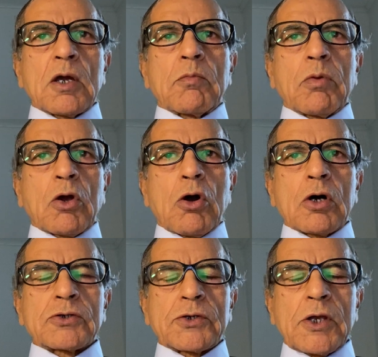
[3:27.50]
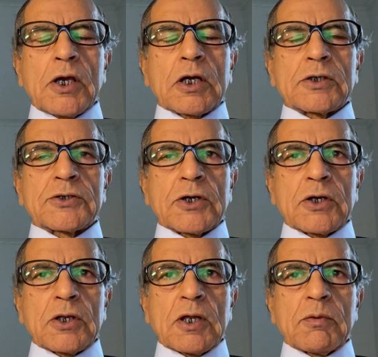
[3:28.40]
because they
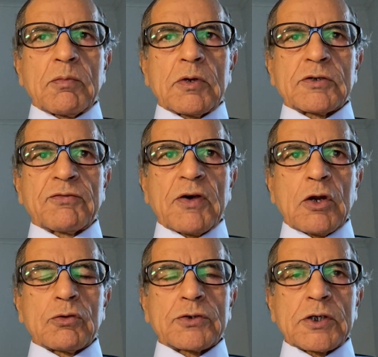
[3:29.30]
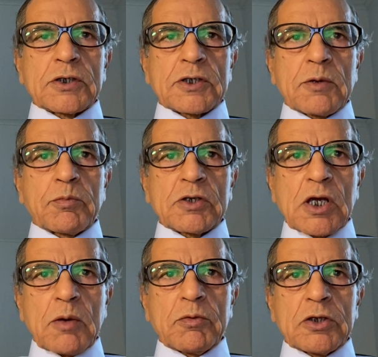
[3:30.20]
consider them as fellow Sikhs and
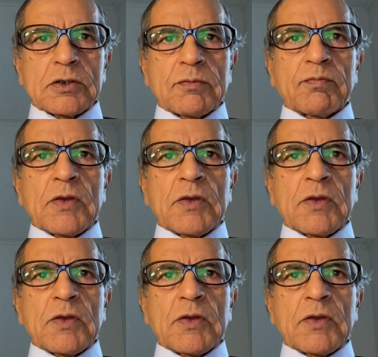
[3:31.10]
Punjabis.